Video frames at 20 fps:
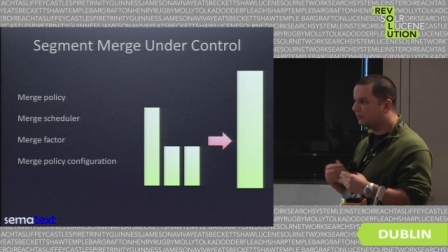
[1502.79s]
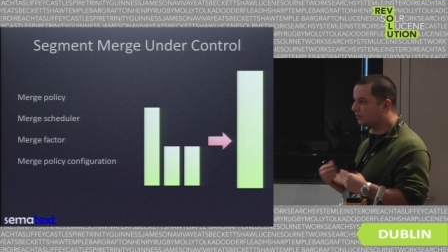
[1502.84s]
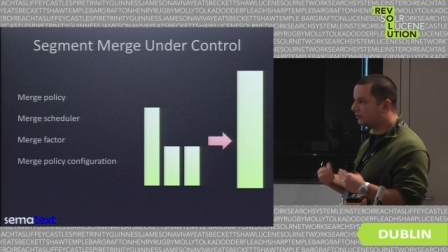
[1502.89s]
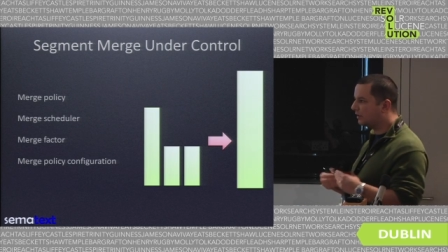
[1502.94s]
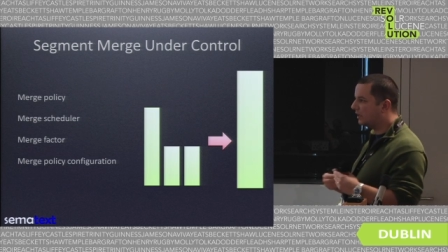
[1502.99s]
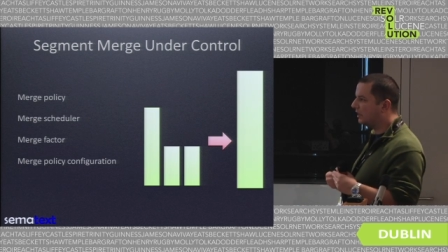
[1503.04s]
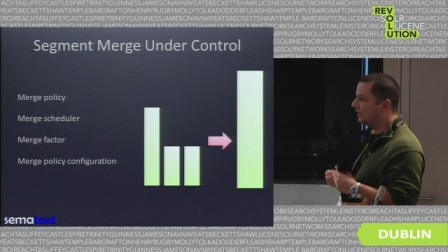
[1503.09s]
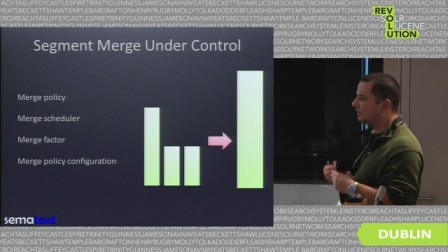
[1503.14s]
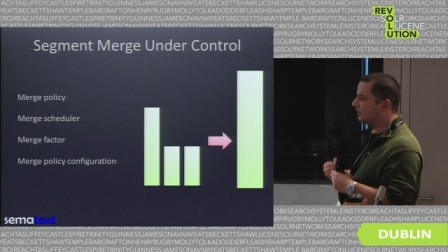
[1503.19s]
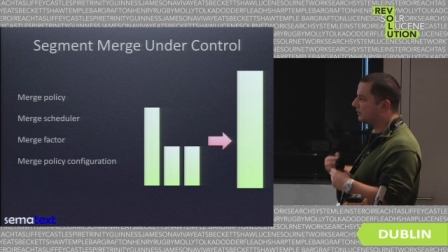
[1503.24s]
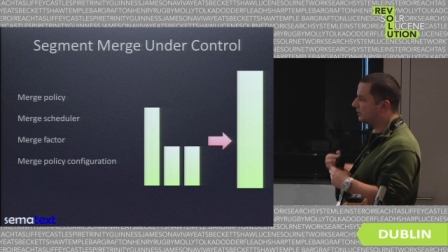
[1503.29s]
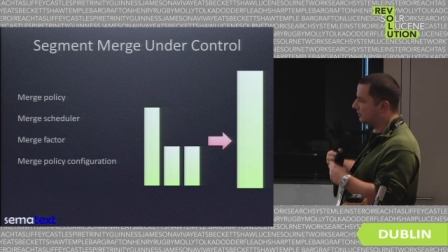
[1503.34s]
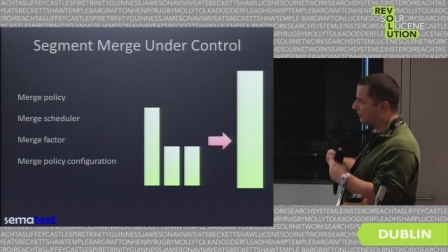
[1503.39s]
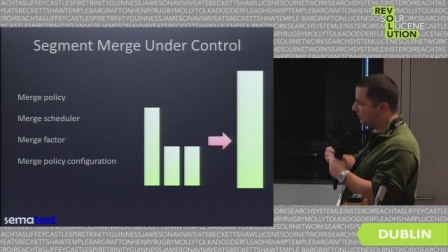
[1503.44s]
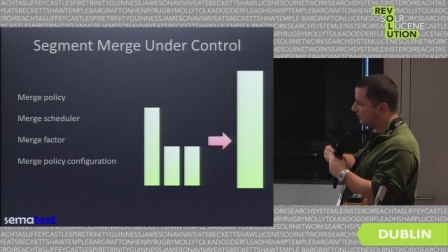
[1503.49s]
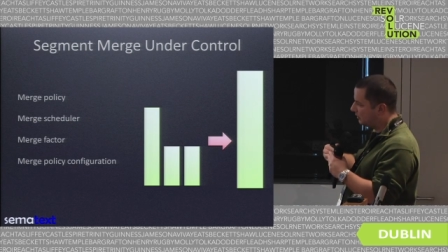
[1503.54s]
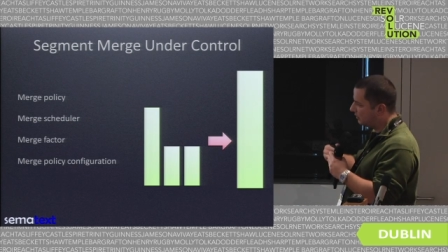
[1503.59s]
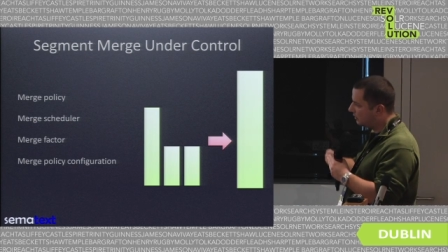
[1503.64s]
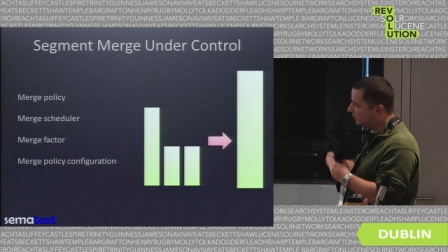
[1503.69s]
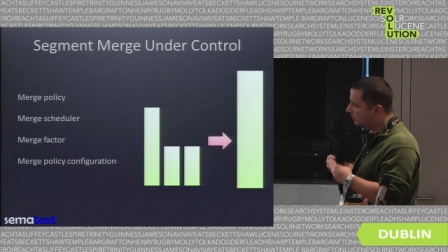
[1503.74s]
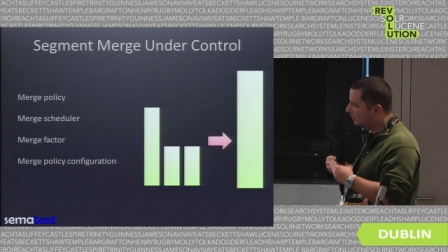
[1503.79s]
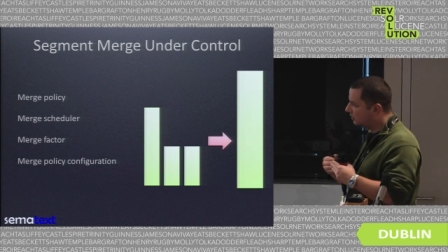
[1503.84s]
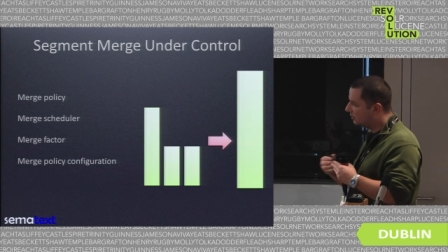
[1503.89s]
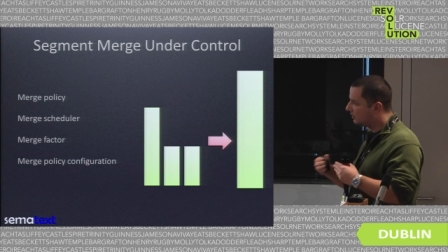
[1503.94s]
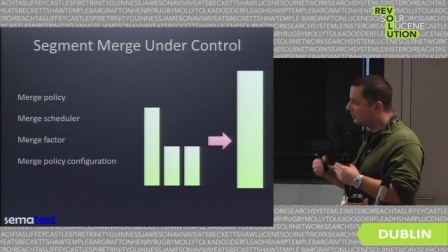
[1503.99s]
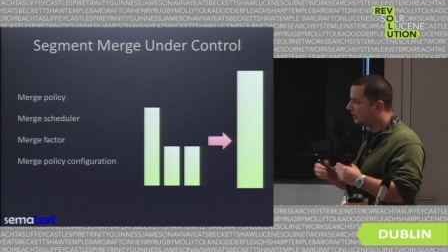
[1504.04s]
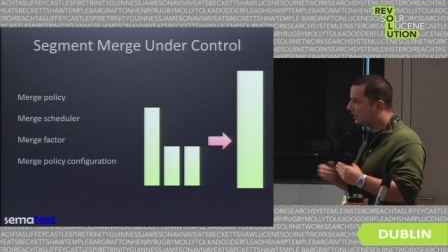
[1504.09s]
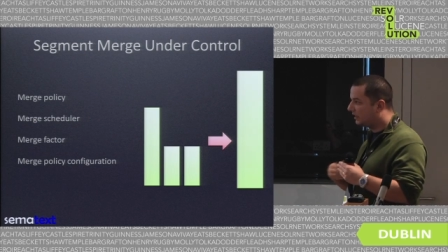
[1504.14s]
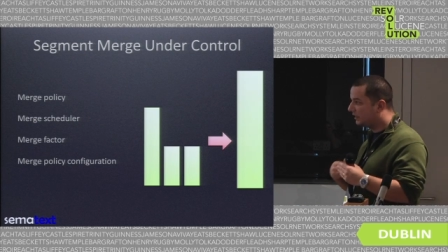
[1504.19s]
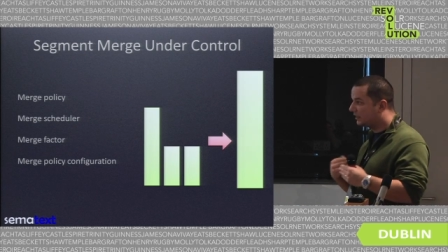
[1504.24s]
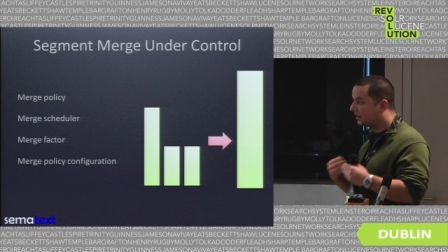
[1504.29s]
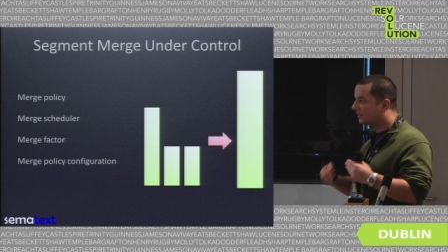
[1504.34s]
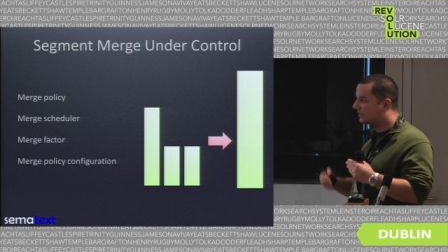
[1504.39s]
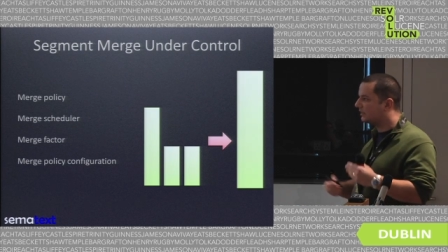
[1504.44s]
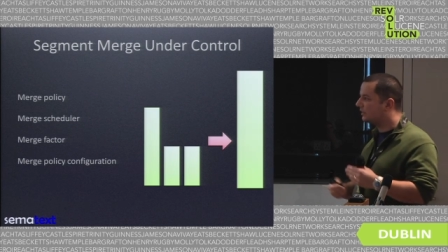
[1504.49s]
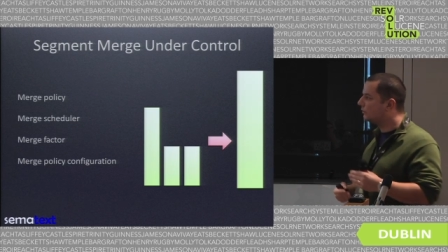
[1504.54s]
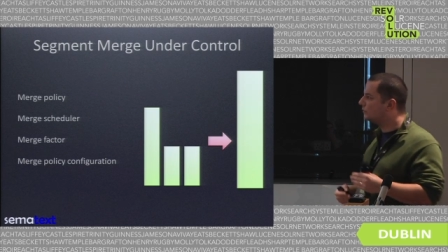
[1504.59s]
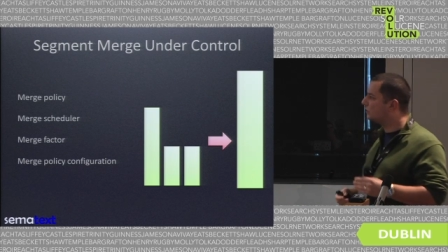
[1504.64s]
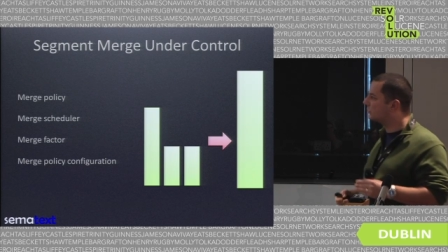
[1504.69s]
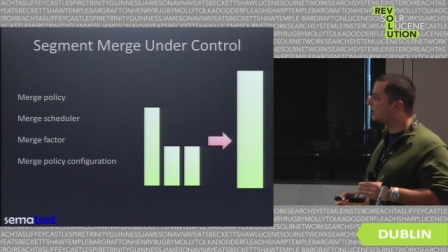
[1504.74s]
thread uh, the
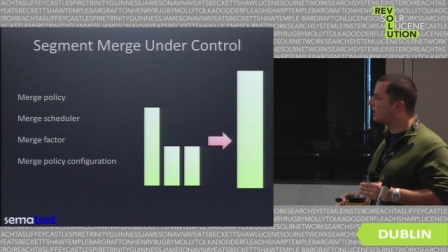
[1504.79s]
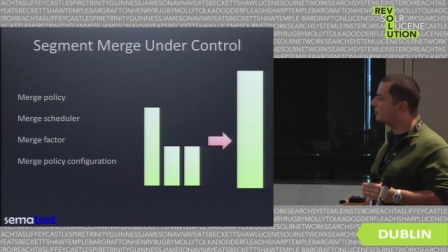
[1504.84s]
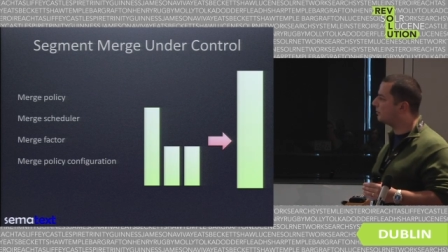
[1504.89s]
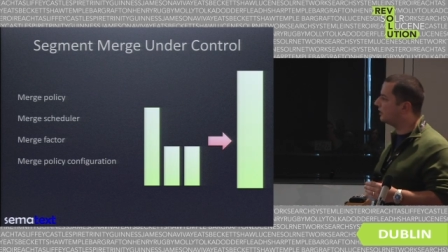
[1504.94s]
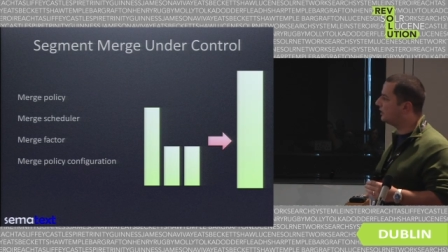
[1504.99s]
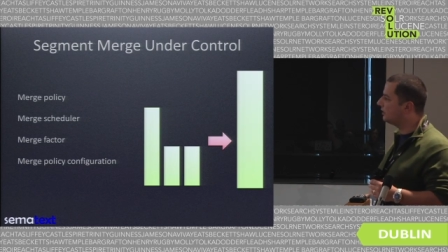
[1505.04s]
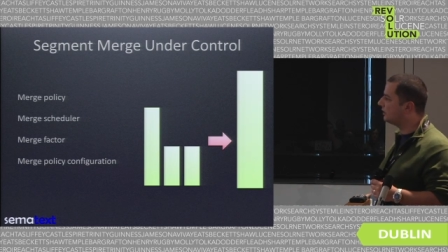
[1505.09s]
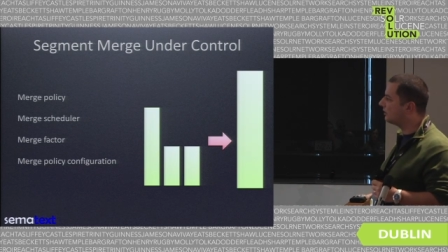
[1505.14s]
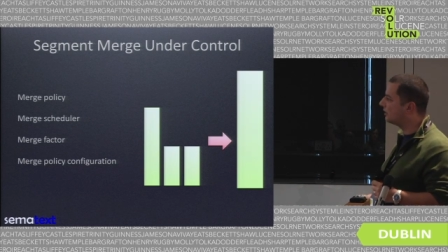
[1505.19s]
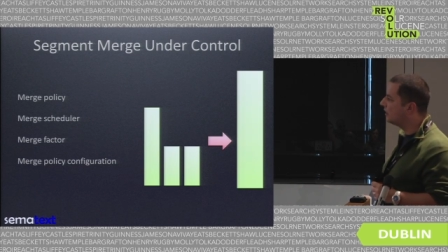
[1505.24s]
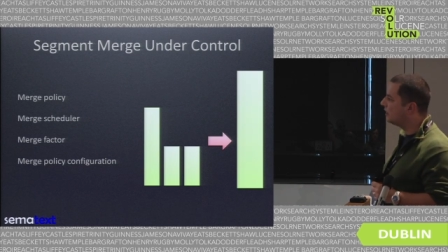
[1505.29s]
indexing was happening.